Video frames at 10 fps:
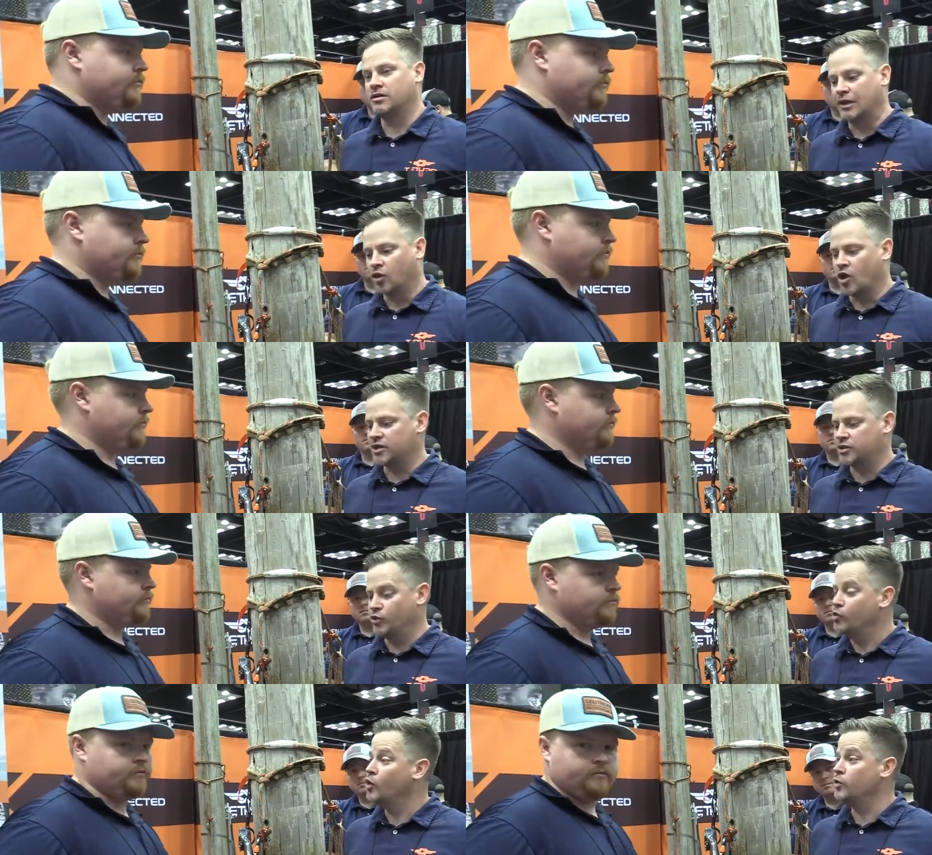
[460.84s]
Speaker 1: they lost
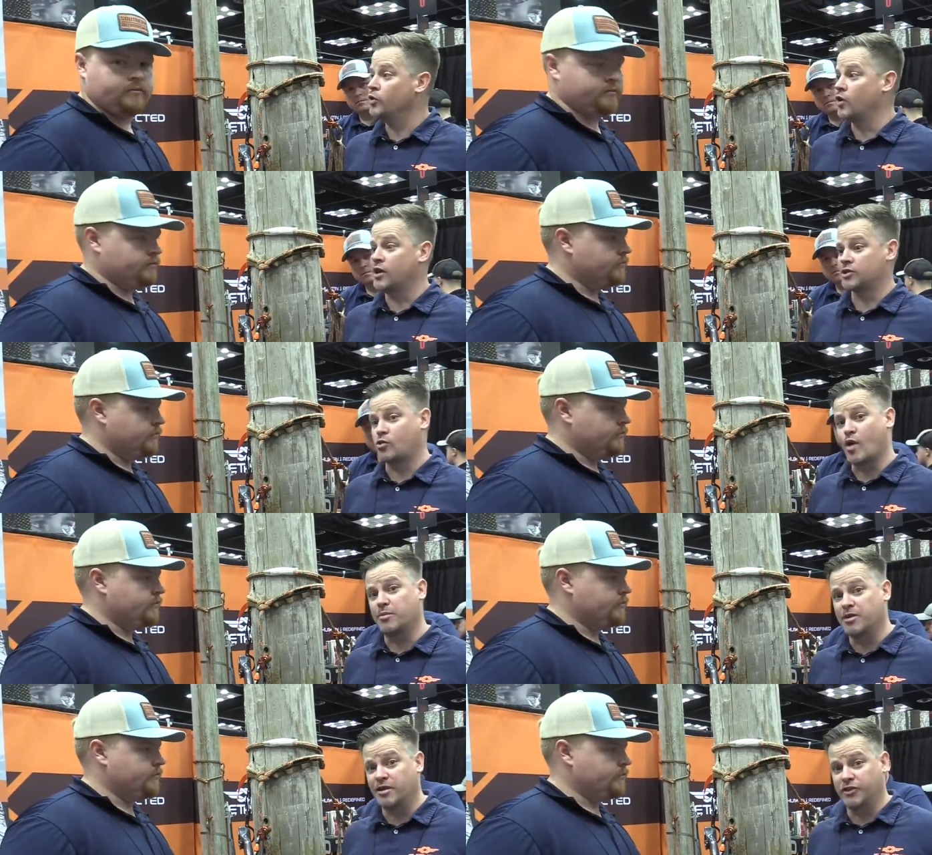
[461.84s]
you lo- you lost
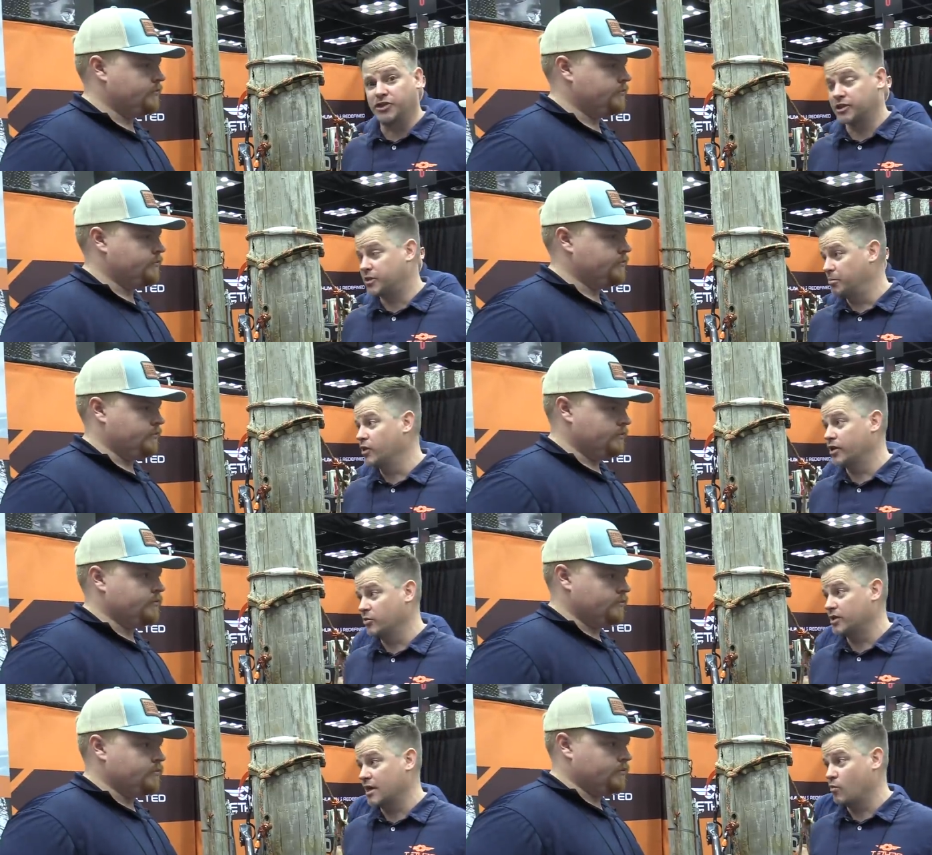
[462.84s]
quite a bit of
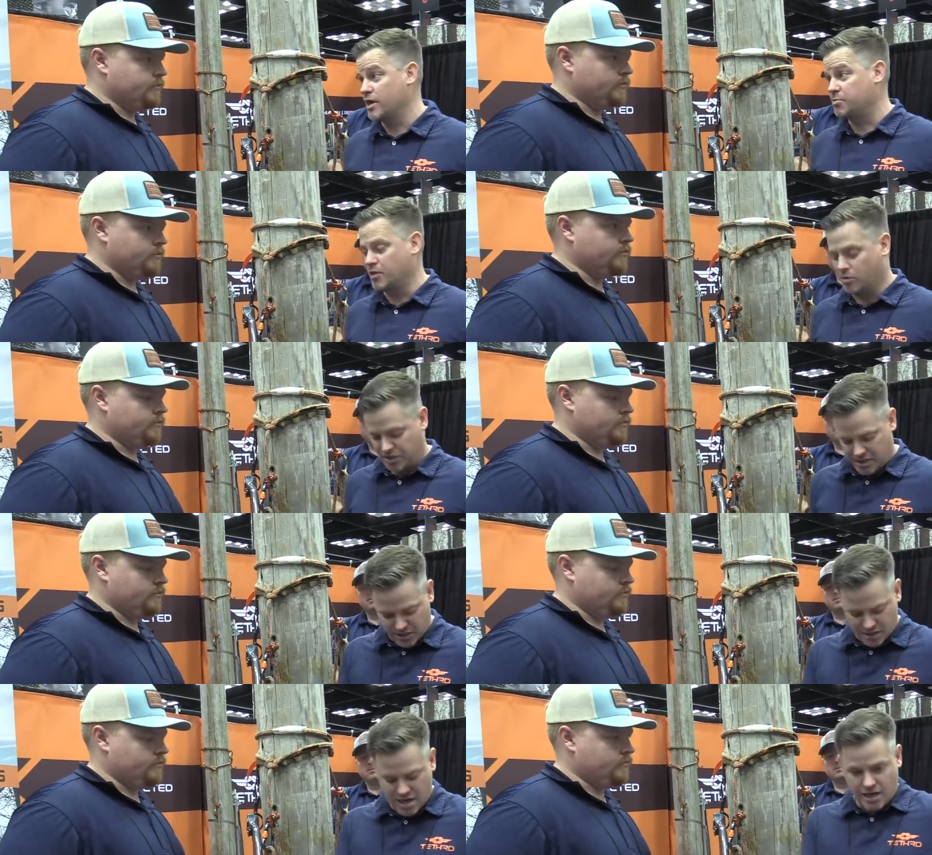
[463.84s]
adjustability with that waist belt
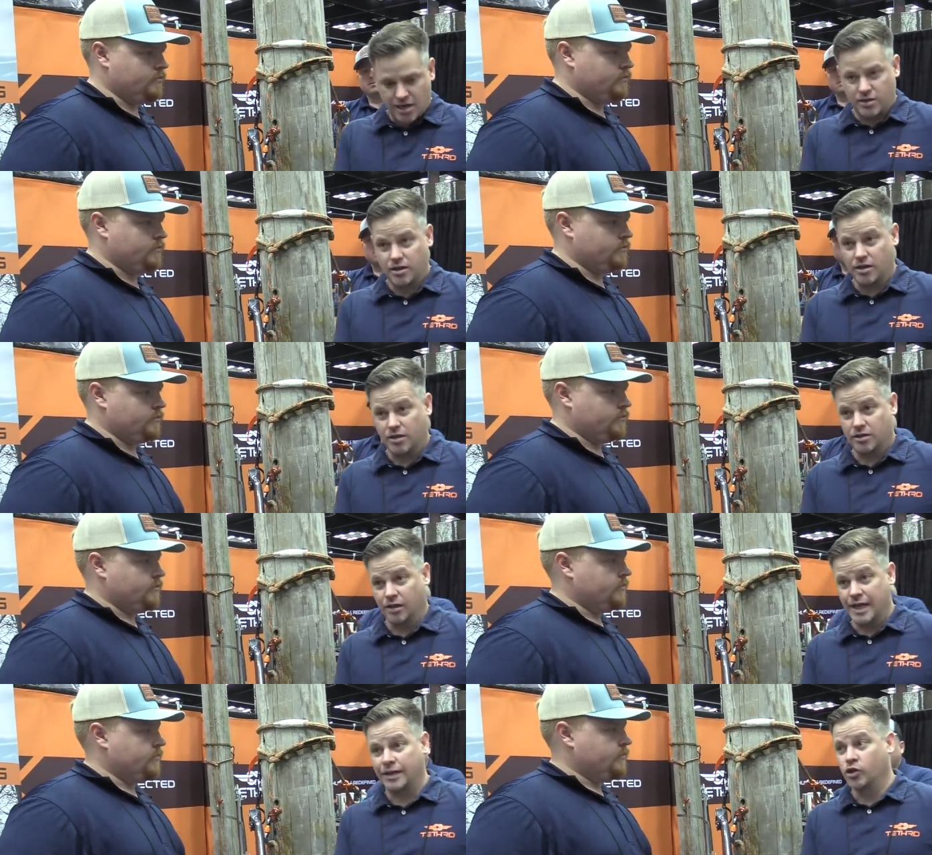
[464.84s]
because the the
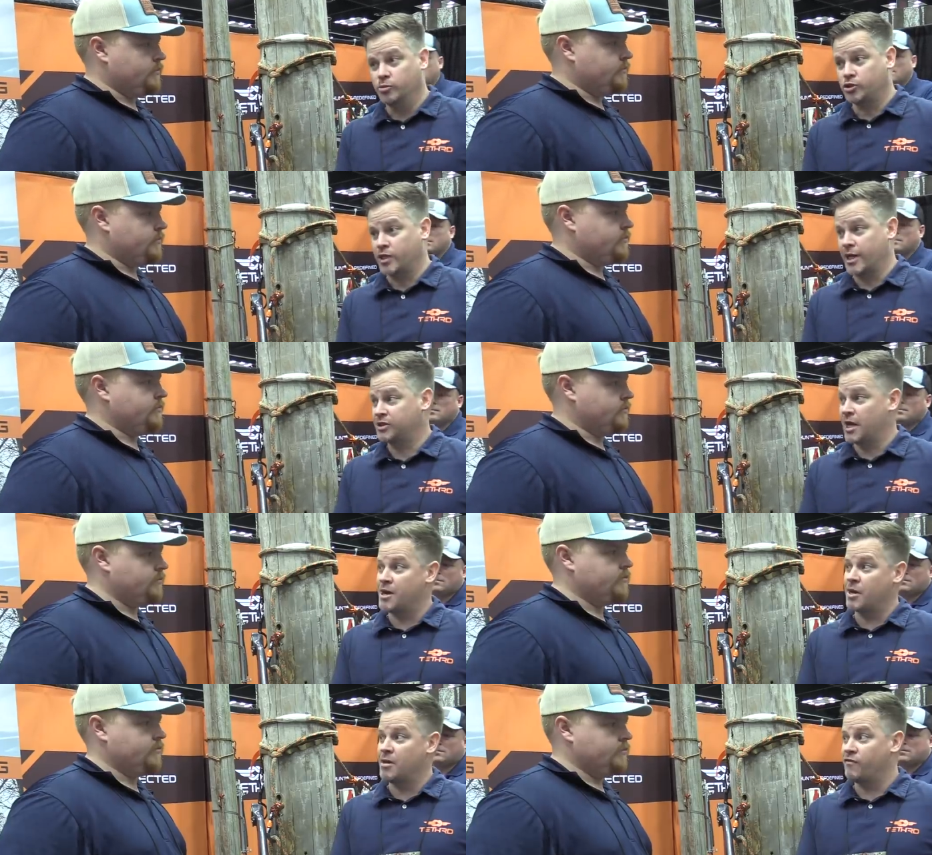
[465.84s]
leg loop straps
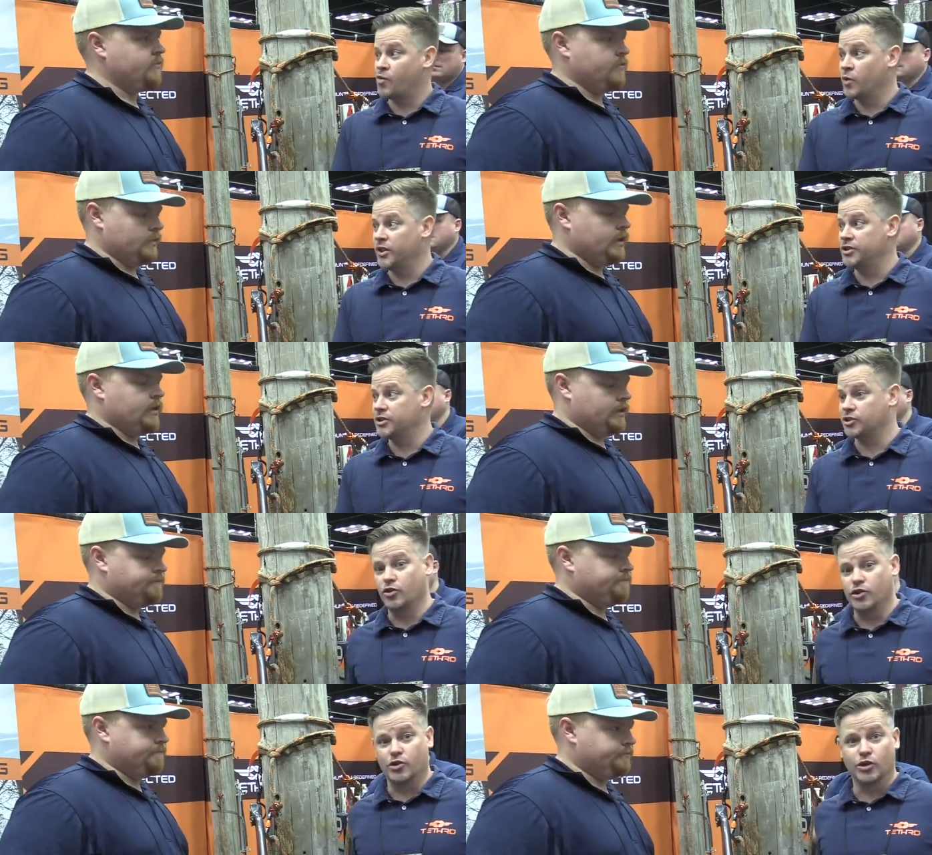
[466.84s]
came out about four inches,
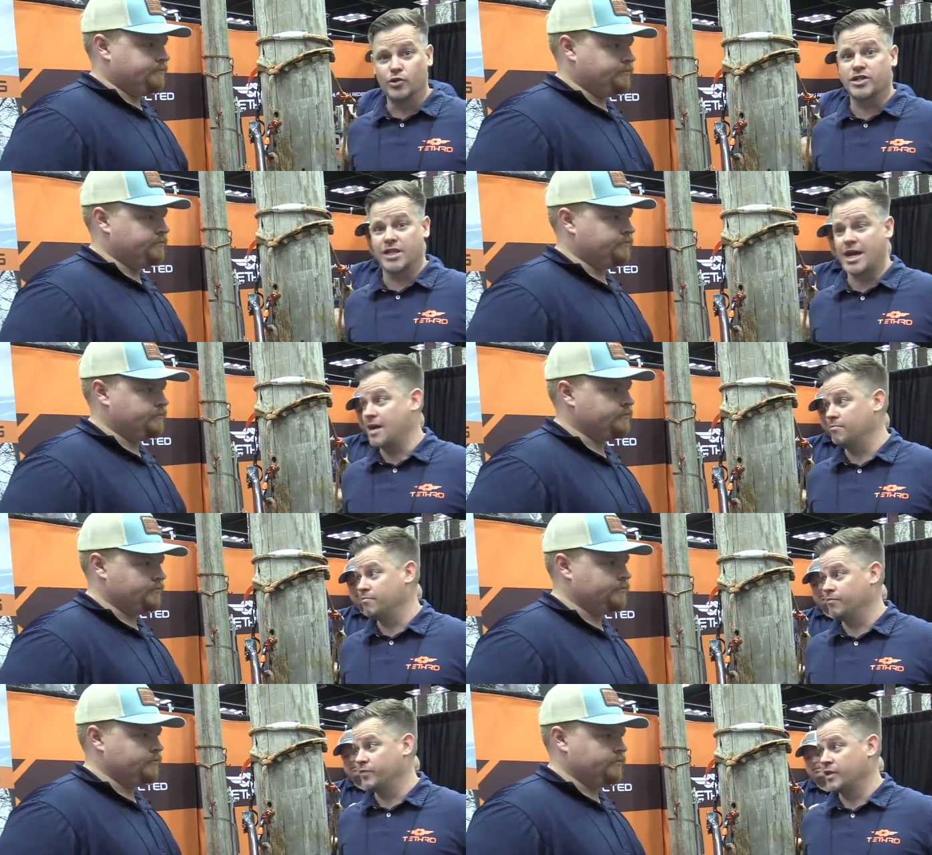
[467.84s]
so you're losing that
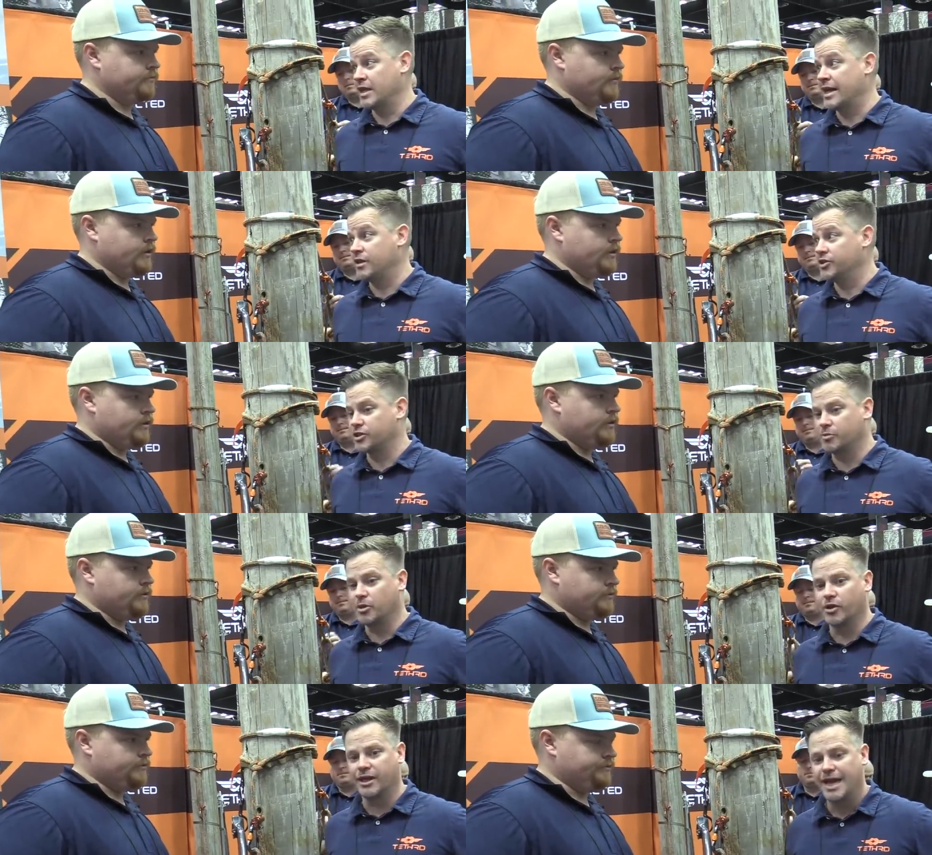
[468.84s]
that
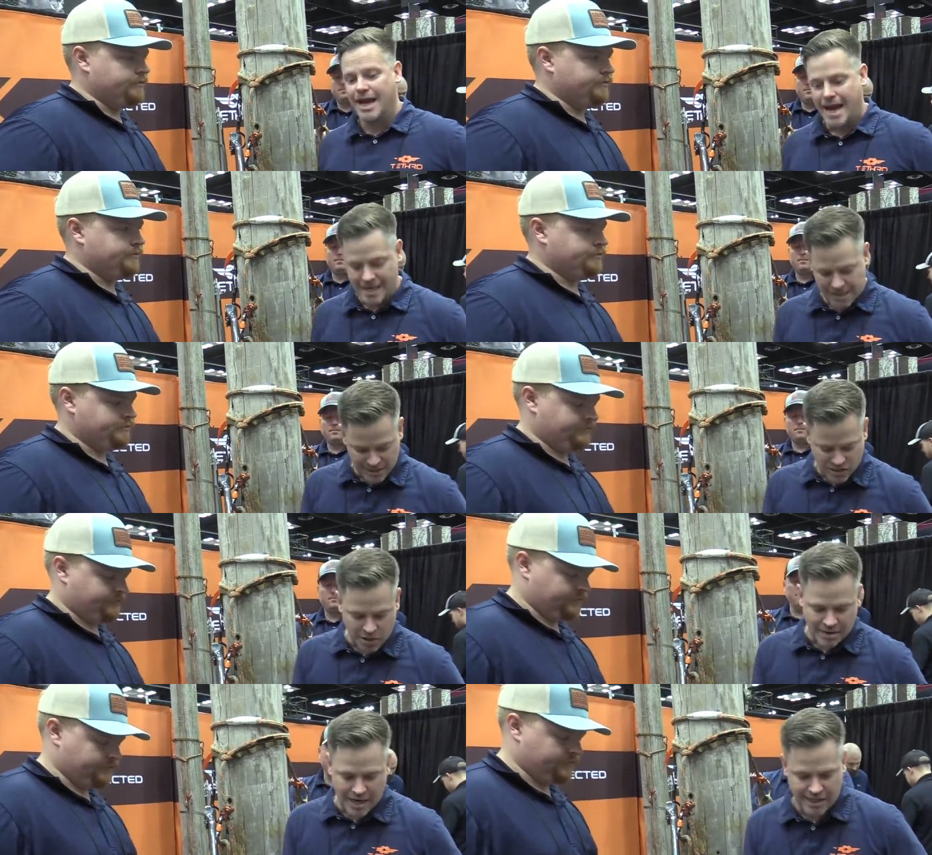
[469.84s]
adjustability. Mm-hmm. And then
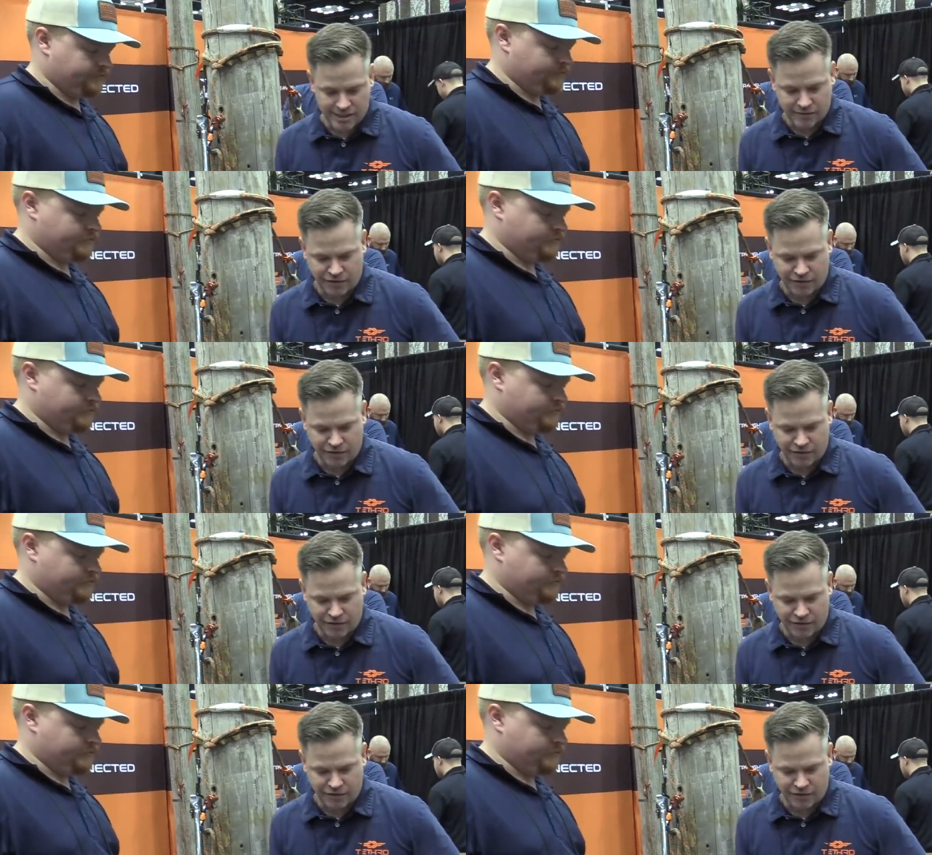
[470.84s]
some guys